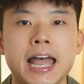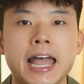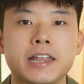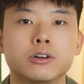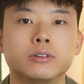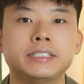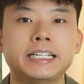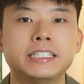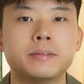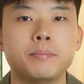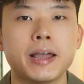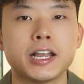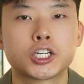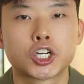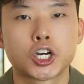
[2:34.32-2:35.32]
and you'll need to
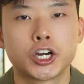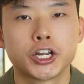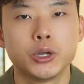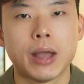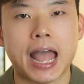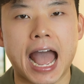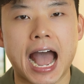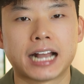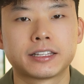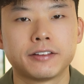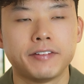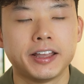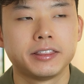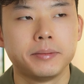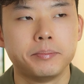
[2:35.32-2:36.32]
make sure you
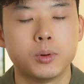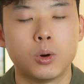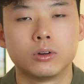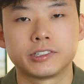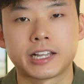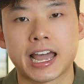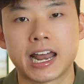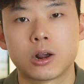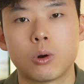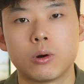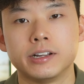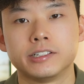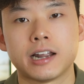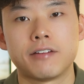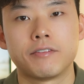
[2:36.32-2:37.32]
activate the bonus
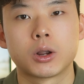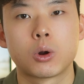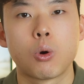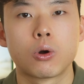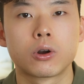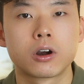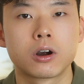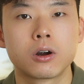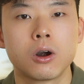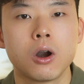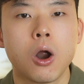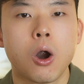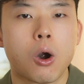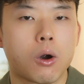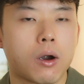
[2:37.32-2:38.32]
categories every quarter,
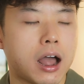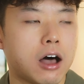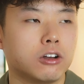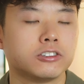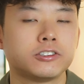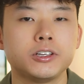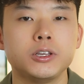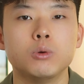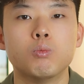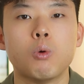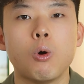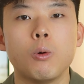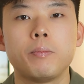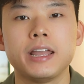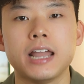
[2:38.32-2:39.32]
or else you
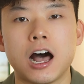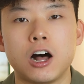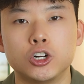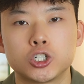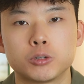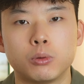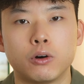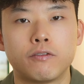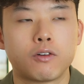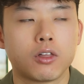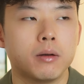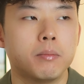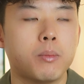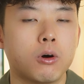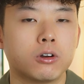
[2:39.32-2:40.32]
won't be eligible for the
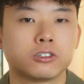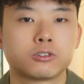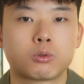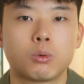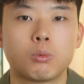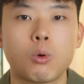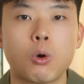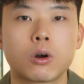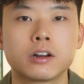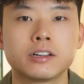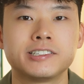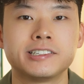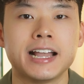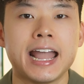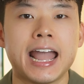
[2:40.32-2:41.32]
bonus
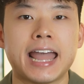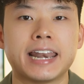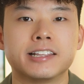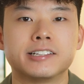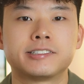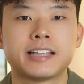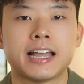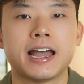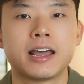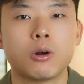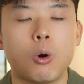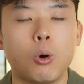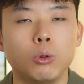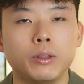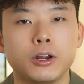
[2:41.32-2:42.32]
rewards and instead
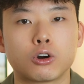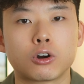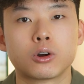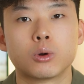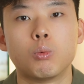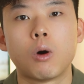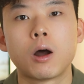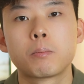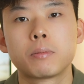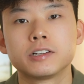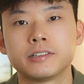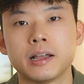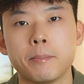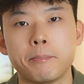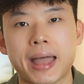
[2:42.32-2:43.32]
only earn
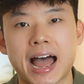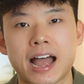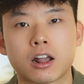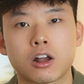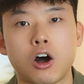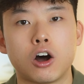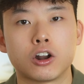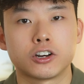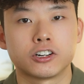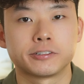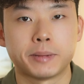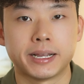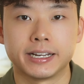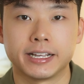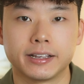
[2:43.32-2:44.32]
1% back on your
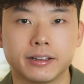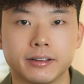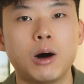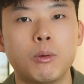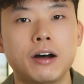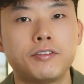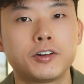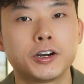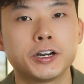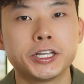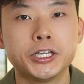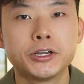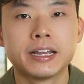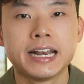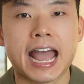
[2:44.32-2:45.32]
spending. However,
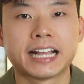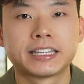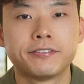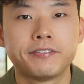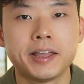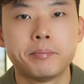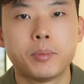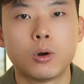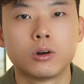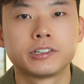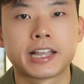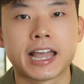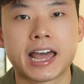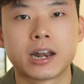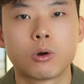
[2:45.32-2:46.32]
you can activate bonus
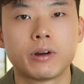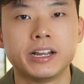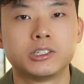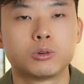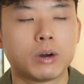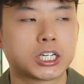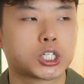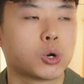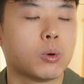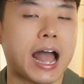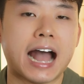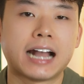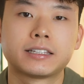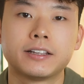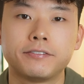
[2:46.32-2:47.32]
categories
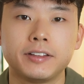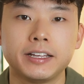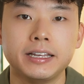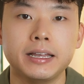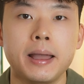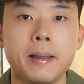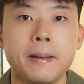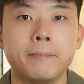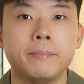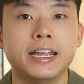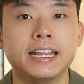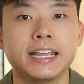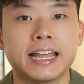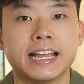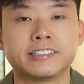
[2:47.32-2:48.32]
retroactively,
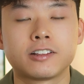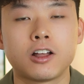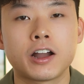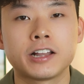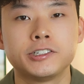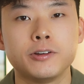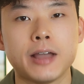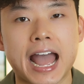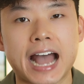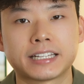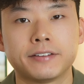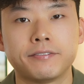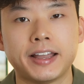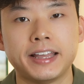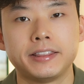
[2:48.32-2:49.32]
meaning as long as you
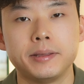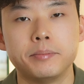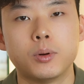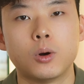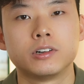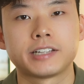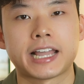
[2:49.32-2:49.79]
activate the bonus